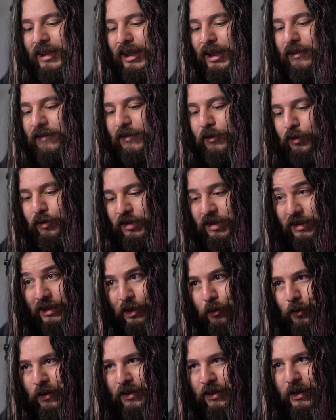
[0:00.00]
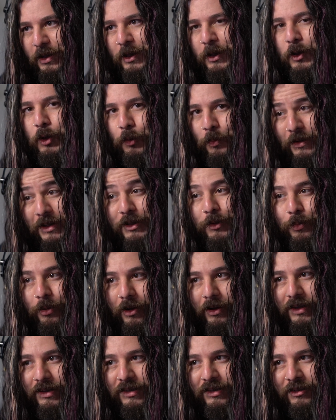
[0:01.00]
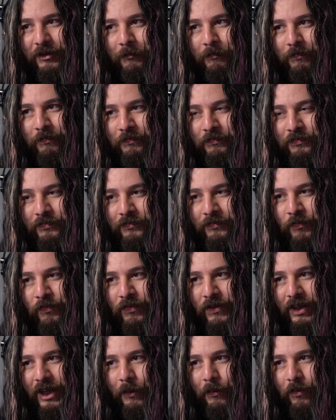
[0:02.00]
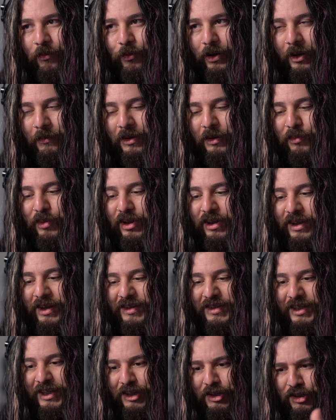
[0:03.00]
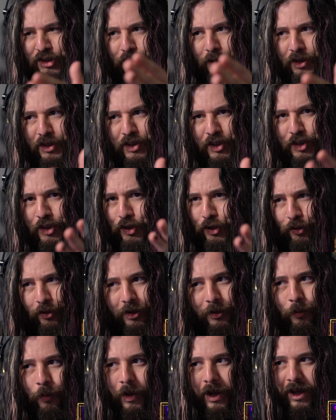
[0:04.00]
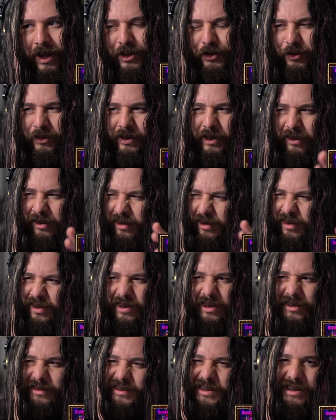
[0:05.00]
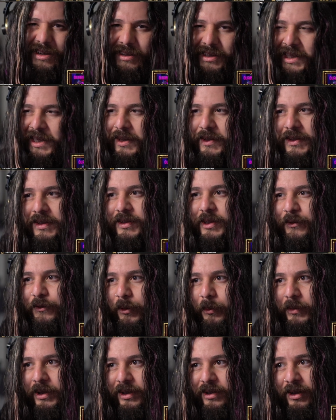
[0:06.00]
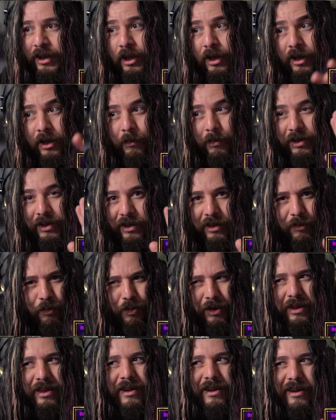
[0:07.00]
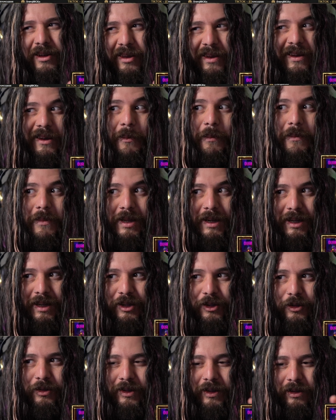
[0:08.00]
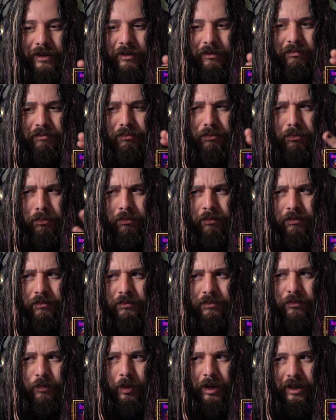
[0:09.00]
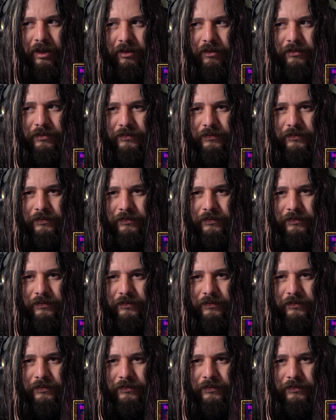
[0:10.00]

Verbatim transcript: if you stick with it, you'll be surprised. And what I mean by that is that it starts a certain way and you're like, oh, nah, yeah, this is not for me. But then within like a minute, you're like, wait,